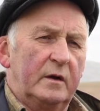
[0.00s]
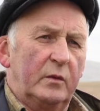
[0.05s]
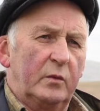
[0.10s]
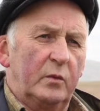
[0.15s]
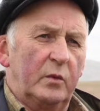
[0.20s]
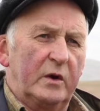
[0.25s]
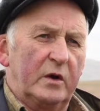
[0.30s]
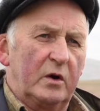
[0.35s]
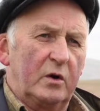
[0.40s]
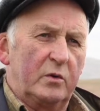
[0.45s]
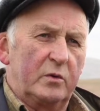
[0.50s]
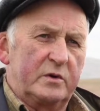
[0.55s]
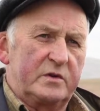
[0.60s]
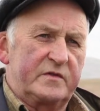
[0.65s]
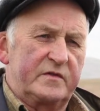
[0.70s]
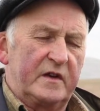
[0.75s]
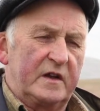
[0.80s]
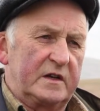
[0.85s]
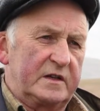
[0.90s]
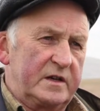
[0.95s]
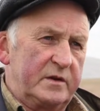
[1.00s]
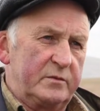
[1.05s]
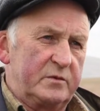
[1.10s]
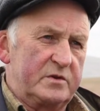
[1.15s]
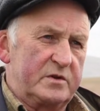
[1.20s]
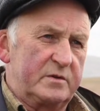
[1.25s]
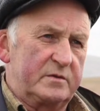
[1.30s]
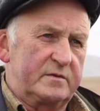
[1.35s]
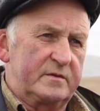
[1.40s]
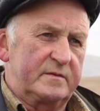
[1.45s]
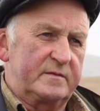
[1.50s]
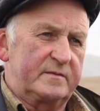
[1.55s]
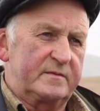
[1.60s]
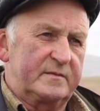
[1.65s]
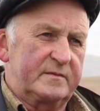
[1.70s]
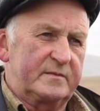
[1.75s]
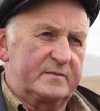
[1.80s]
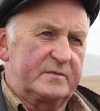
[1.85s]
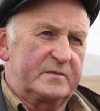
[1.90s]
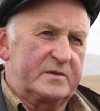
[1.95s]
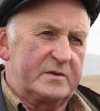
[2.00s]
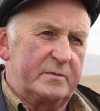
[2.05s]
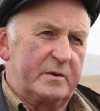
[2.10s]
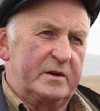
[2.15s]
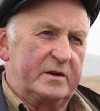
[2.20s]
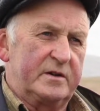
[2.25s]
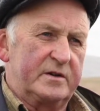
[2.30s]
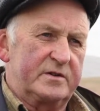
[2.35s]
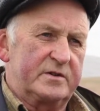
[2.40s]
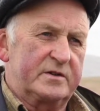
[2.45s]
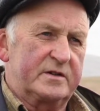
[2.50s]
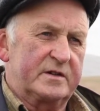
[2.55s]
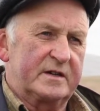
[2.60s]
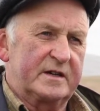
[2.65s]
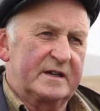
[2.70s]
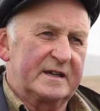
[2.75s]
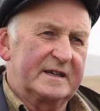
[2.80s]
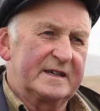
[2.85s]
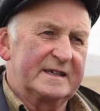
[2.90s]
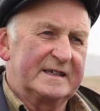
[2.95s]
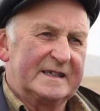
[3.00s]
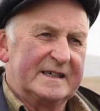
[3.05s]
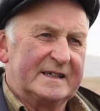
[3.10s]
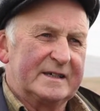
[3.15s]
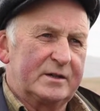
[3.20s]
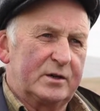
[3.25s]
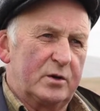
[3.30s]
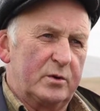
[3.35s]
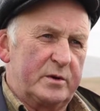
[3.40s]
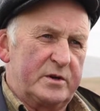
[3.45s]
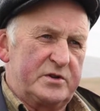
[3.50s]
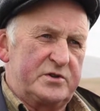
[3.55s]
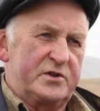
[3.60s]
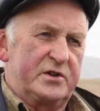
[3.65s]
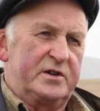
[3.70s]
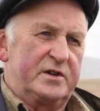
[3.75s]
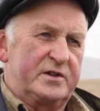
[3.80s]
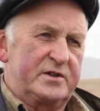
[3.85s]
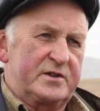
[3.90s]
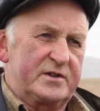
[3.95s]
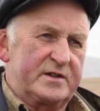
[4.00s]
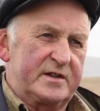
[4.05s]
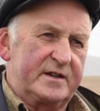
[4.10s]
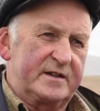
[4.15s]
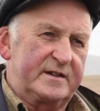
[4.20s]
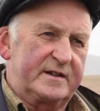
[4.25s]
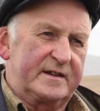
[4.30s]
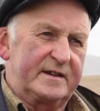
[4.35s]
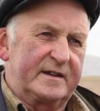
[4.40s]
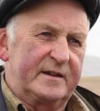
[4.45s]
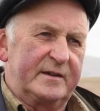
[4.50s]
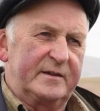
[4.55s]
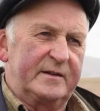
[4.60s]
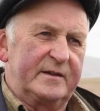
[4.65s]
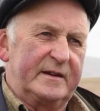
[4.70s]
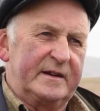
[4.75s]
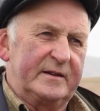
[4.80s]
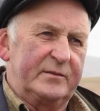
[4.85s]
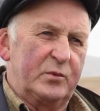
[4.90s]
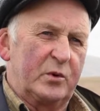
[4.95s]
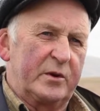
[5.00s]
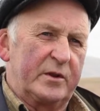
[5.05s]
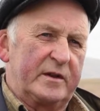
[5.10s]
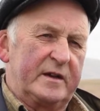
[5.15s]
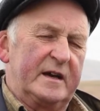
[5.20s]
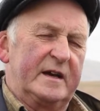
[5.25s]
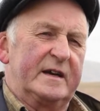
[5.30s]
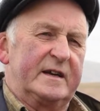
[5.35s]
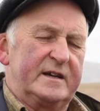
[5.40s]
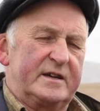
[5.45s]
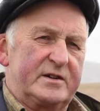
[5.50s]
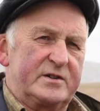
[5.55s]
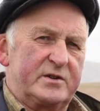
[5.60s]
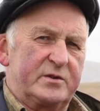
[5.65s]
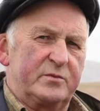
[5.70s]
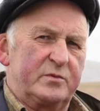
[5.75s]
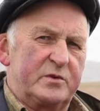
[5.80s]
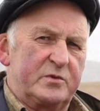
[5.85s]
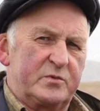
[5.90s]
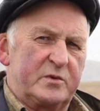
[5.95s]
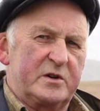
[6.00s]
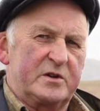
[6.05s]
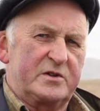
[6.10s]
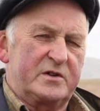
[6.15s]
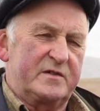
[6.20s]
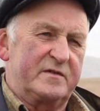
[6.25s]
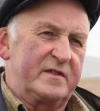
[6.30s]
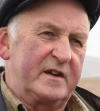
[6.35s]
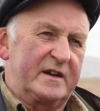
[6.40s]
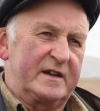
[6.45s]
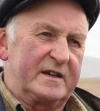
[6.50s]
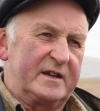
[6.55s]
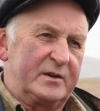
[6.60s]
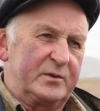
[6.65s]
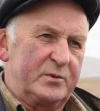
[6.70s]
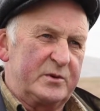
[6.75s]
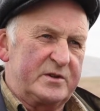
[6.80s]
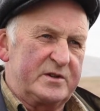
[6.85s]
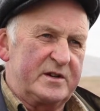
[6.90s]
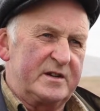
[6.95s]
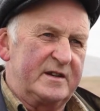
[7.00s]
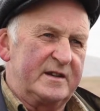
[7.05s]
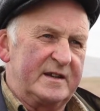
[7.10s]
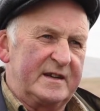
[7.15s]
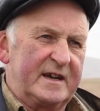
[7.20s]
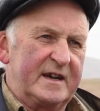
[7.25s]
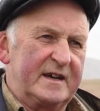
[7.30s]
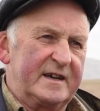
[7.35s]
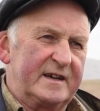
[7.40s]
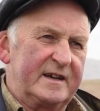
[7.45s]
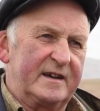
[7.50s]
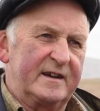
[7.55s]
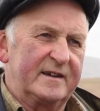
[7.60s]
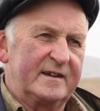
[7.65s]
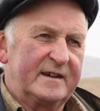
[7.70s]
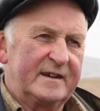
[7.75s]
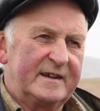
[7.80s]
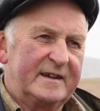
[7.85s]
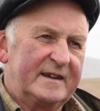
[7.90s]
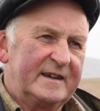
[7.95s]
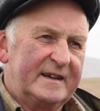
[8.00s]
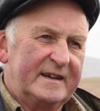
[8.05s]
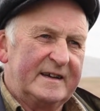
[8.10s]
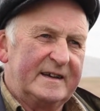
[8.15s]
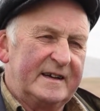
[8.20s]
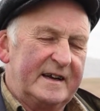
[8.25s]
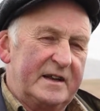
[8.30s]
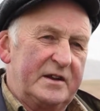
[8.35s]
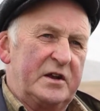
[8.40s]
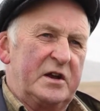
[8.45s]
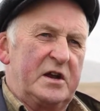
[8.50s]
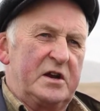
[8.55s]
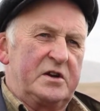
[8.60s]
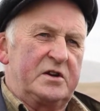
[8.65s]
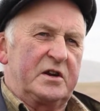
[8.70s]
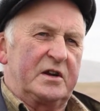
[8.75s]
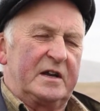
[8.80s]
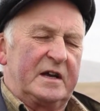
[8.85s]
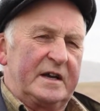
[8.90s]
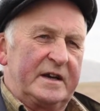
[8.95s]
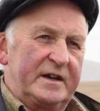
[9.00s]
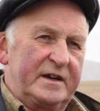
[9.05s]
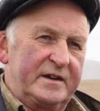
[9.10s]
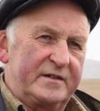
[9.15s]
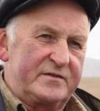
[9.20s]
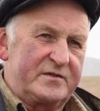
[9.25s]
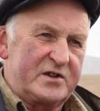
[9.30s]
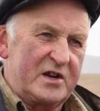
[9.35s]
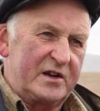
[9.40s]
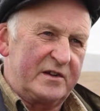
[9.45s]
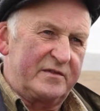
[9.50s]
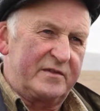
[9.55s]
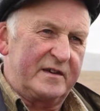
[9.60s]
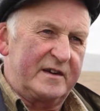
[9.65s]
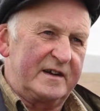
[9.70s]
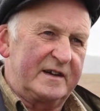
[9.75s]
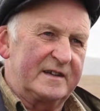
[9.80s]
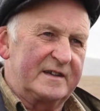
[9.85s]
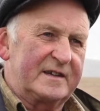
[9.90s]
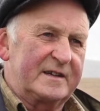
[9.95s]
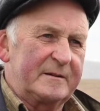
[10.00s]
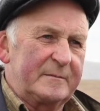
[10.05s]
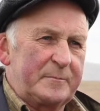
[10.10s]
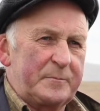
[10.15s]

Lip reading: we always felt it was a tremendous coincidence that one of the areas that was worst affected was in the area in the hinterland of Sellafield.